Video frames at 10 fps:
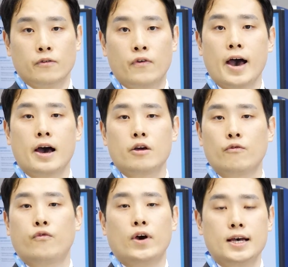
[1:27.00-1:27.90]
Very
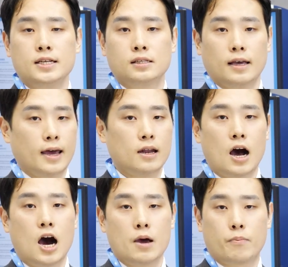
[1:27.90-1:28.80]
fast and
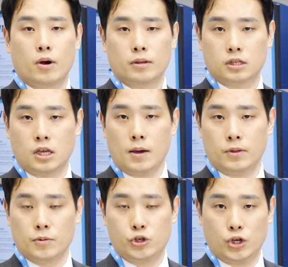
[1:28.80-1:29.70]
high
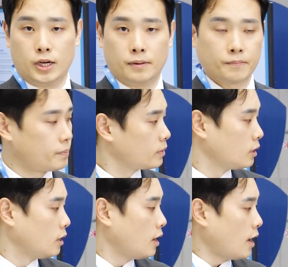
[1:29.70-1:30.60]
productivity machine.
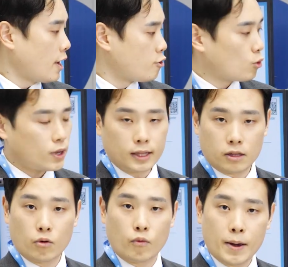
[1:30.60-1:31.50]
And look at
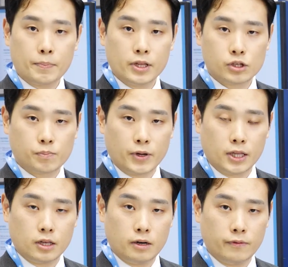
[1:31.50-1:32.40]
the rapid
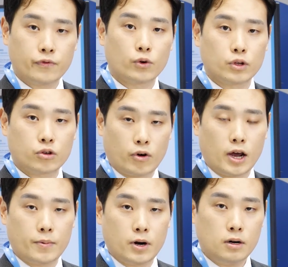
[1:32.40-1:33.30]
spindle for the
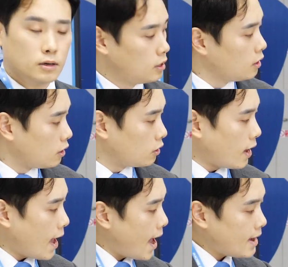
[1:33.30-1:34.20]
travel.
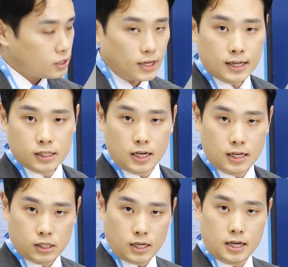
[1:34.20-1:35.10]
The
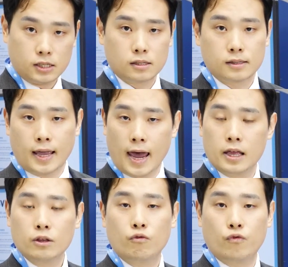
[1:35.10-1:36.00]
x-axis is
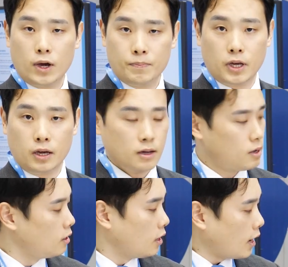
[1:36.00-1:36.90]
1050
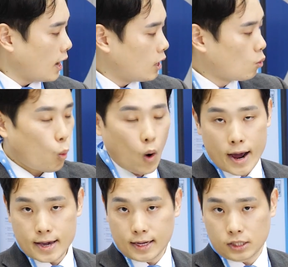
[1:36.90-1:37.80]
and
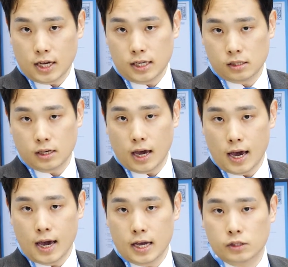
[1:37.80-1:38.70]
y-axis
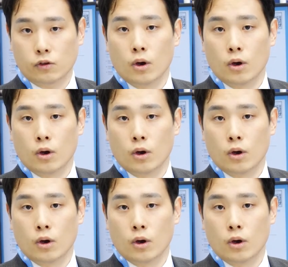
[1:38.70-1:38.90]
is